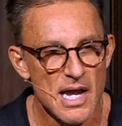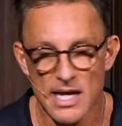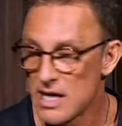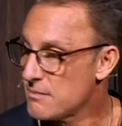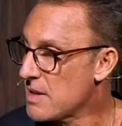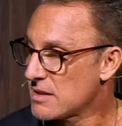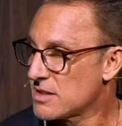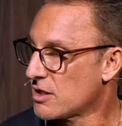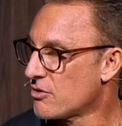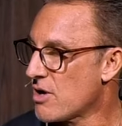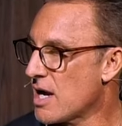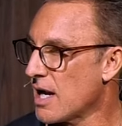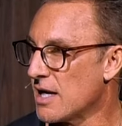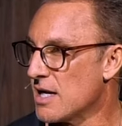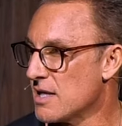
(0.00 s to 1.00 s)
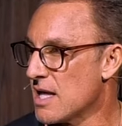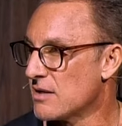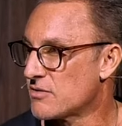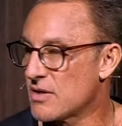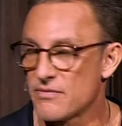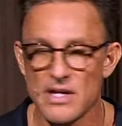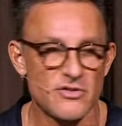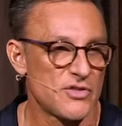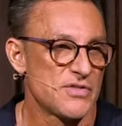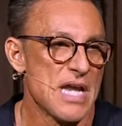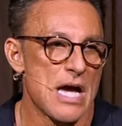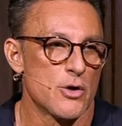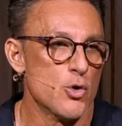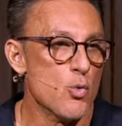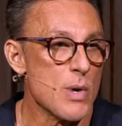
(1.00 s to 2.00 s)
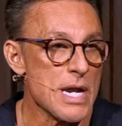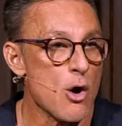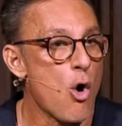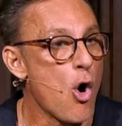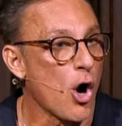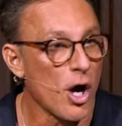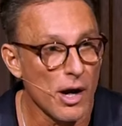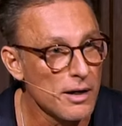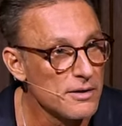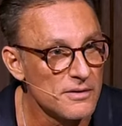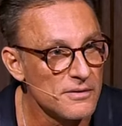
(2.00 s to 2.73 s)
And I'm not decrying any of that stuff. That's just not who we are.